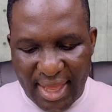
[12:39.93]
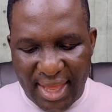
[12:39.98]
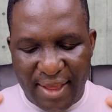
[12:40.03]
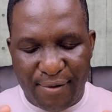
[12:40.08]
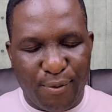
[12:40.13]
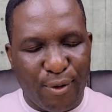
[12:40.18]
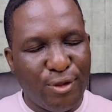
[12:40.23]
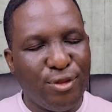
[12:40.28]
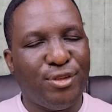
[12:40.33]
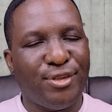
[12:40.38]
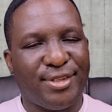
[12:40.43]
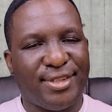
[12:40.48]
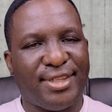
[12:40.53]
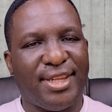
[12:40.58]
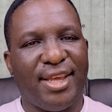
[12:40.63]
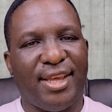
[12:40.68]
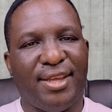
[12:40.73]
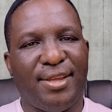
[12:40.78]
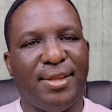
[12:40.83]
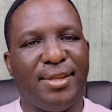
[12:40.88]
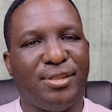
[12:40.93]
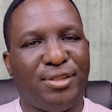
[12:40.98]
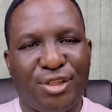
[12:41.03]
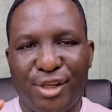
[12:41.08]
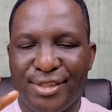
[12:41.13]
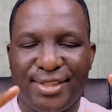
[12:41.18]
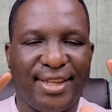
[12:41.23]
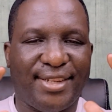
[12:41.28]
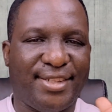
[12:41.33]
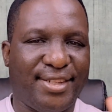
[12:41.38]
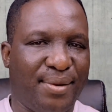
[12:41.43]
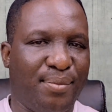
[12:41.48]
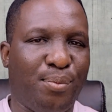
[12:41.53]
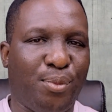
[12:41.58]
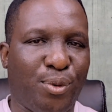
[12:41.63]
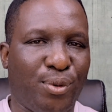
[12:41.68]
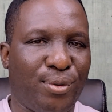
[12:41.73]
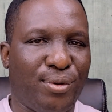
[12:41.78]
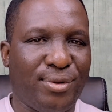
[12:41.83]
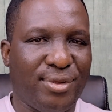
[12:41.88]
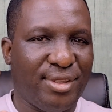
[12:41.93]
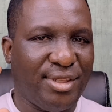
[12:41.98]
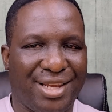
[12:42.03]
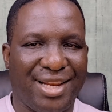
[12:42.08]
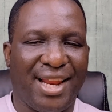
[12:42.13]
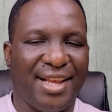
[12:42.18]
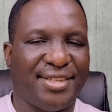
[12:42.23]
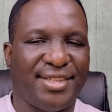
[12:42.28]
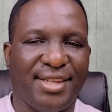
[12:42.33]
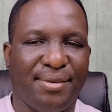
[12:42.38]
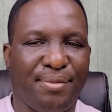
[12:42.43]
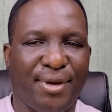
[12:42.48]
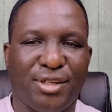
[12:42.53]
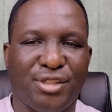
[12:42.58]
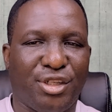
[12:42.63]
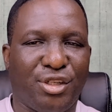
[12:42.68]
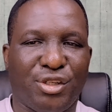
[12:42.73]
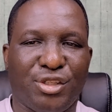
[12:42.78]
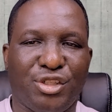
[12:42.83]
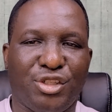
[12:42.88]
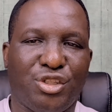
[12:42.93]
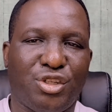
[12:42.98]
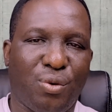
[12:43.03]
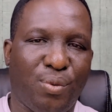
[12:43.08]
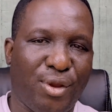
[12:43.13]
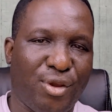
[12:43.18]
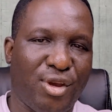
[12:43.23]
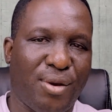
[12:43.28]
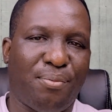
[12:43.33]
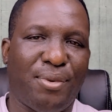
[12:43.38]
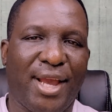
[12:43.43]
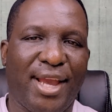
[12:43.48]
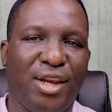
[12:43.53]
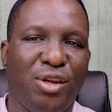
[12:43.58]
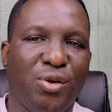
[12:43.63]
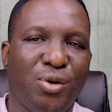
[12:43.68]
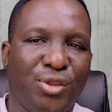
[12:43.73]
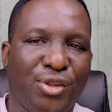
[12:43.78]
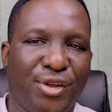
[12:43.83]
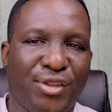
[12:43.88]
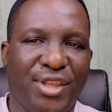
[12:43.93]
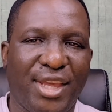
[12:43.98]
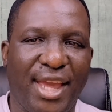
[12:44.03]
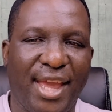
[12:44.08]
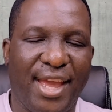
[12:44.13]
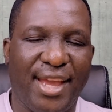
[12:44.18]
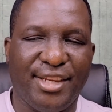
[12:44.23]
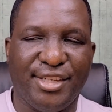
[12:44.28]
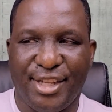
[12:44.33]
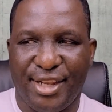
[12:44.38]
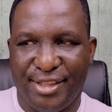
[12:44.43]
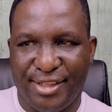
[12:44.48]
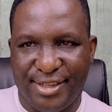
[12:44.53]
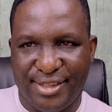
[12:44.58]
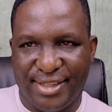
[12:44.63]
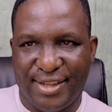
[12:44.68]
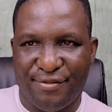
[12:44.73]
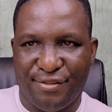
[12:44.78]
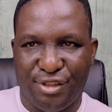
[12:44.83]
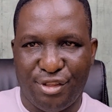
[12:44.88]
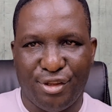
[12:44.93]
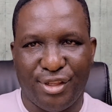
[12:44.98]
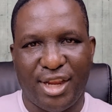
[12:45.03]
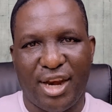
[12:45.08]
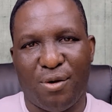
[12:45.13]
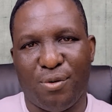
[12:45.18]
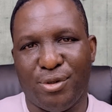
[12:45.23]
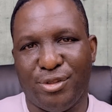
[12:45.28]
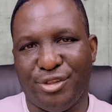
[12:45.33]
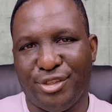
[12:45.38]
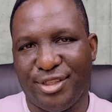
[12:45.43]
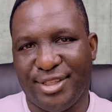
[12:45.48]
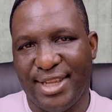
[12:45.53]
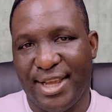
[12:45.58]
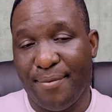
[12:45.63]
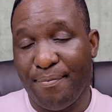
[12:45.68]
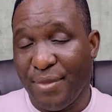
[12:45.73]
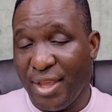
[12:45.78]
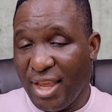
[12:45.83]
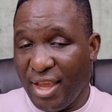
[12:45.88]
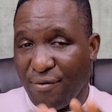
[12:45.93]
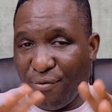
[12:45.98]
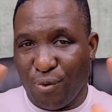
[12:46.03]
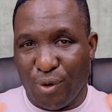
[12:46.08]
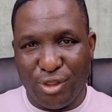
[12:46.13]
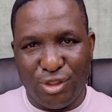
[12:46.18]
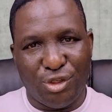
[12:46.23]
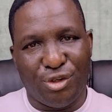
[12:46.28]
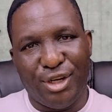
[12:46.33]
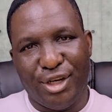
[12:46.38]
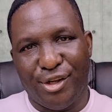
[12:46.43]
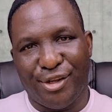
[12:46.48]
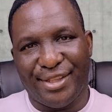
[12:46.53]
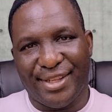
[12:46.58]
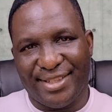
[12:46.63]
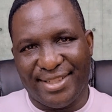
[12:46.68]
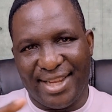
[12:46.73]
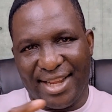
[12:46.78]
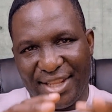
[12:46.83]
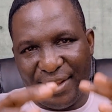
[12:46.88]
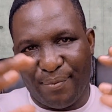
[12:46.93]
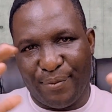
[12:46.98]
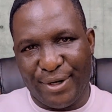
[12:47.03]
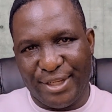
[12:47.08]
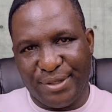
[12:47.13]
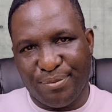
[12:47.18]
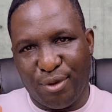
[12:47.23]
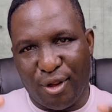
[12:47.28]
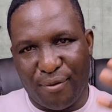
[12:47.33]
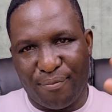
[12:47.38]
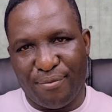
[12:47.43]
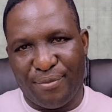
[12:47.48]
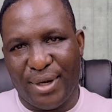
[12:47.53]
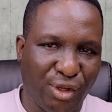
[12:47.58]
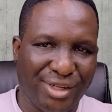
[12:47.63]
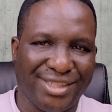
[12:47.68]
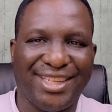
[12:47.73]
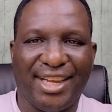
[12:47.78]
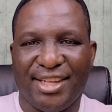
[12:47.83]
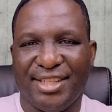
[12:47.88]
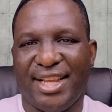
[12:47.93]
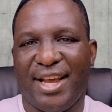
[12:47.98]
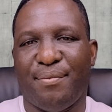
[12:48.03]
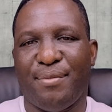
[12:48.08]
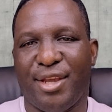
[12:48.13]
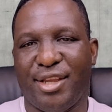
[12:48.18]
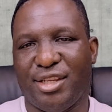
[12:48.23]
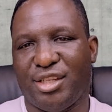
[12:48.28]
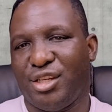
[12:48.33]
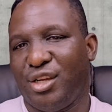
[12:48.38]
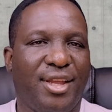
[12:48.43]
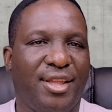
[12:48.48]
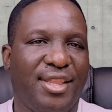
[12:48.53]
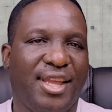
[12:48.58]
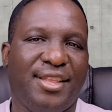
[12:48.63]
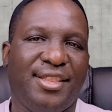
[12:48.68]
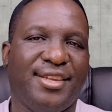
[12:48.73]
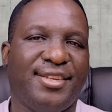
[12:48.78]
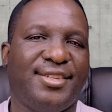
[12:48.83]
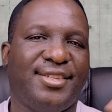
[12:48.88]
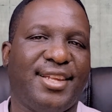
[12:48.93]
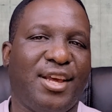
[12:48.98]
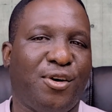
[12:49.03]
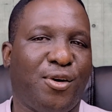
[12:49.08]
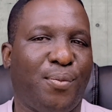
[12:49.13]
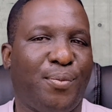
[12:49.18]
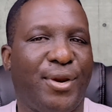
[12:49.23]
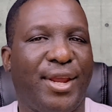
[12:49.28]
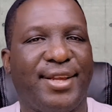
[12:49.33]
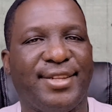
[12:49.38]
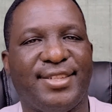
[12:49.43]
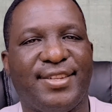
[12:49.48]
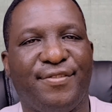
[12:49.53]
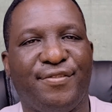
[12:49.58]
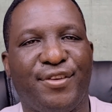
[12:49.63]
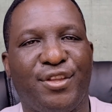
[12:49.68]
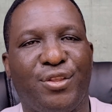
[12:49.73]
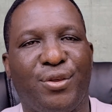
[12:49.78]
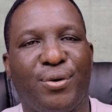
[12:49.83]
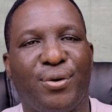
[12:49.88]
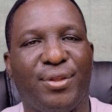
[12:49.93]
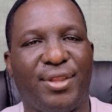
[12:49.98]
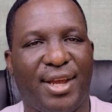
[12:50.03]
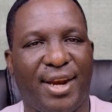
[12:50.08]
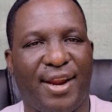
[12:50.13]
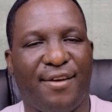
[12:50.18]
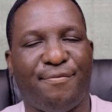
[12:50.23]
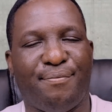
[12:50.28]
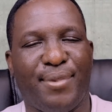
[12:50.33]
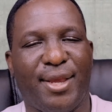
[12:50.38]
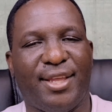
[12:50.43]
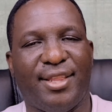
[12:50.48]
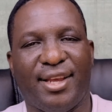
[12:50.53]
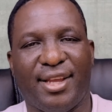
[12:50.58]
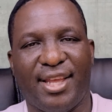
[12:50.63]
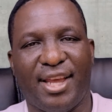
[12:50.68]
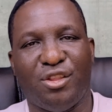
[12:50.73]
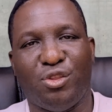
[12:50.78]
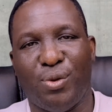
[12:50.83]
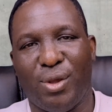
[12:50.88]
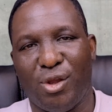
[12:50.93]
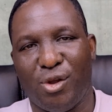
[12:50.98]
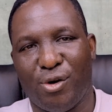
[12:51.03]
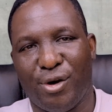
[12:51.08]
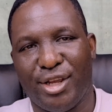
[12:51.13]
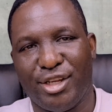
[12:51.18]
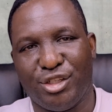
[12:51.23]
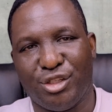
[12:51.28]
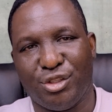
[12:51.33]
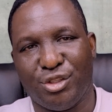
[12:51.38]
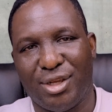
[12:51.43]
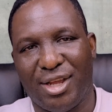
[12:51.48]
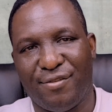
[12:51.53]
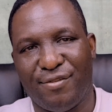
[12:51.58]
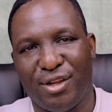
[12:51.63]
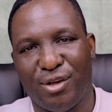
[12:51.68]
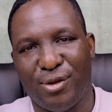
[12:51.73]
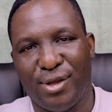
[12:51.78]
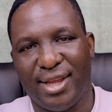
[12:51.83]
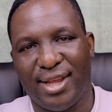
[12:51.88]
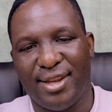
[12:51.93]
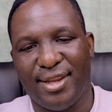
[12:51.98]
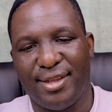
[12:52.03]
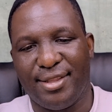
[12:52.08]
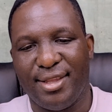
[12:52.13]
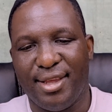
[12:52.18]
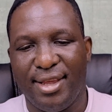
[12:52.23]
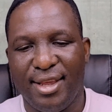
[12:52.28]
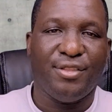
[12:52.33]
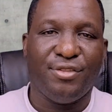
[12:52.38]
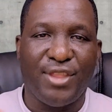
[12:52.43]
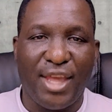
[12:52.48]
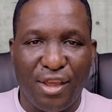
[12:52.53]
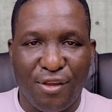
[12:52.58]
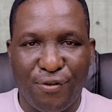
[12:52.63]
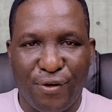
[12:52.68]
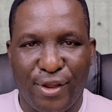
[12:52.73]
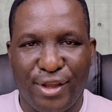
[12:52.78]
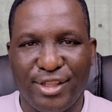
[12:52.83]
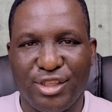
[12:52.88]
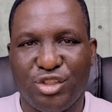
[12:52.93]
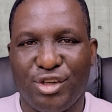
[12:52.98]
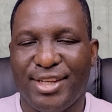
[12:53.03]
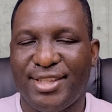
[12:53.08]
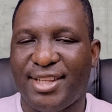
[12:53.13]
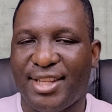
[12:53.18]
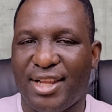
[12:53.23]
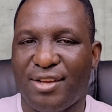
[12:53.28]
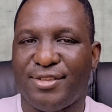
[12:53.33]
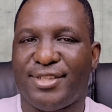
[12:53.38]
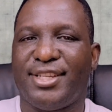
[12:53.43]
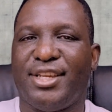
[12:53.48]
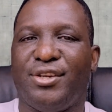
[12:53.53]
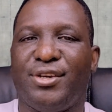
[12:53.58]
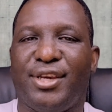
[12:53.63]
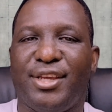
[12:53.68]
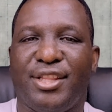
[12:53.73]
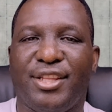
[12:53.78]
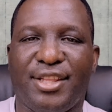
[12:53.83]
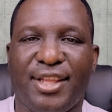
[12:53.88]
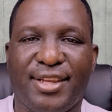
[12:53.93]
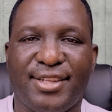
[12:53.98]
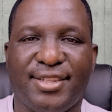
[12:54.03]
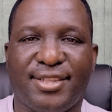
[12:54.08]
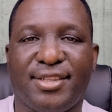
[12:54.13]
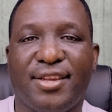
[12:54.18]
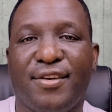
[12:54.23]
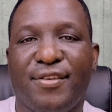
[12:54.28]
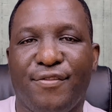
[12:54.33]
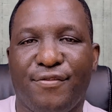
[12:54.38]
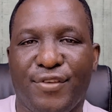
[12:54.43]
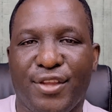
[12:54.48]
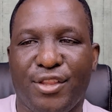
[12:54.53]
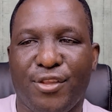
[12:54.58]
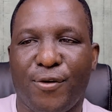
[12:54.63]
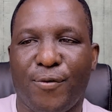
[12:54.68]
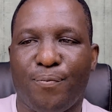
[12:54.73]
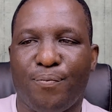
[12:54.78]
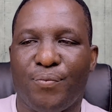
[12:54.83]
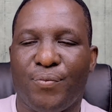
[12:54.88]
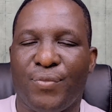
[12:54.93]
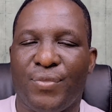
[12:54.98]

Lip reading: If you want to see just a simple classic boundary condition where you apply load on the edge, then this is a video that I want to see. If you want to really understand the principle of ductile damage, then this is a comprehensive video that I've made, and I do encourage you to have a look at it. Thank you for your interest, and I'll see you in the next video.